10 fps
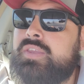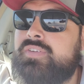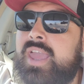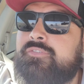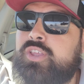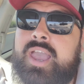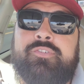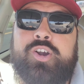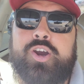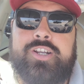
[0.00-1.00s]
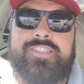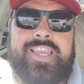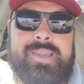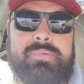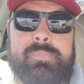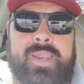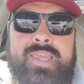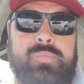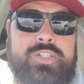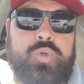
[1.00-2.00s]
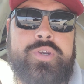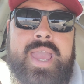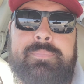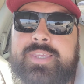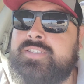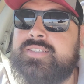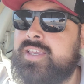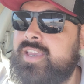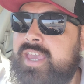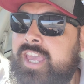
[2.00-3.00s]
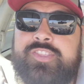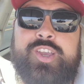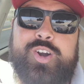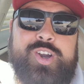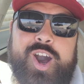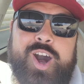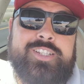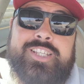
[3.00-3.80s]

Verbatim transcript: even have to have cards. They could be playing with two napkins and they'll call.